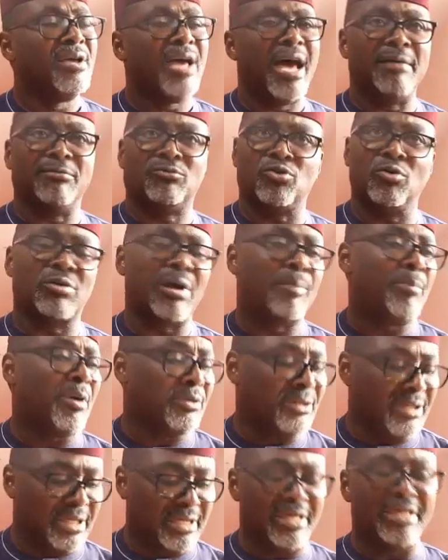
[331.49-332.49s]
I talk
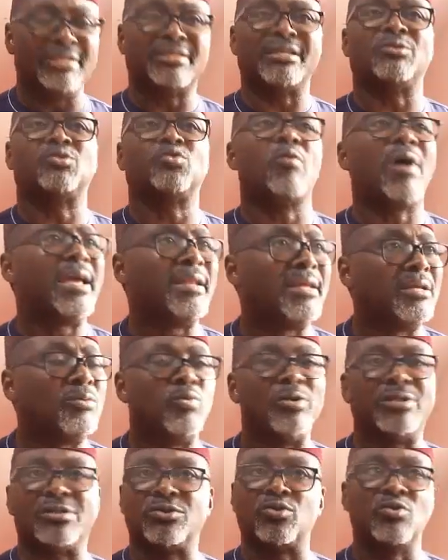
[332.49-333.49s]
about the intertwining
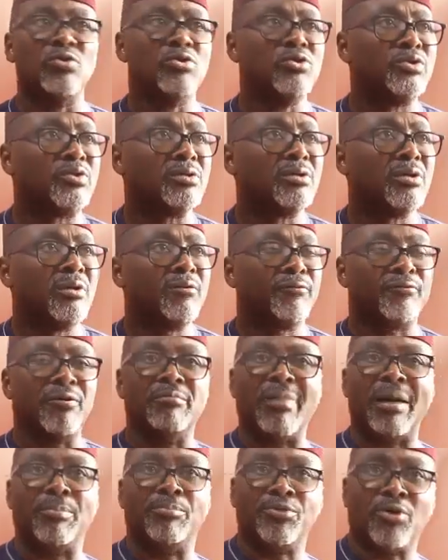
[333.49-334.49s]
with schools
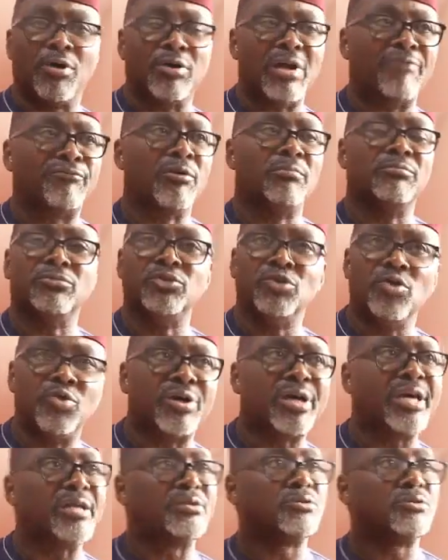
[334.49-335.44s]
from abroad, from UK